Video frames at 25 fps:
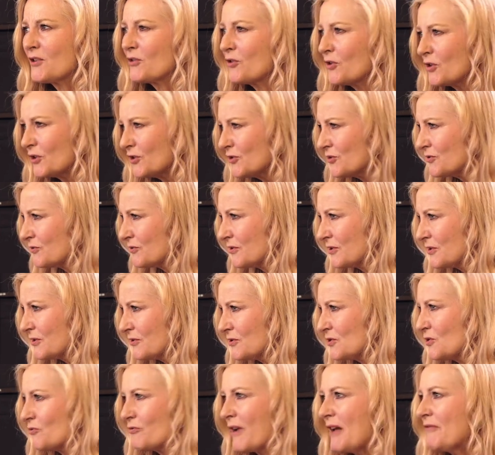Or
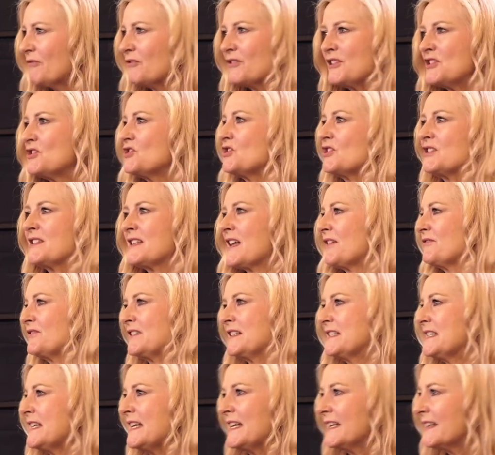do referees just have
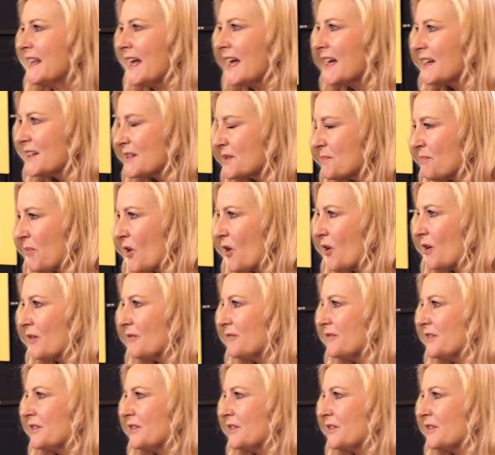to take that as part of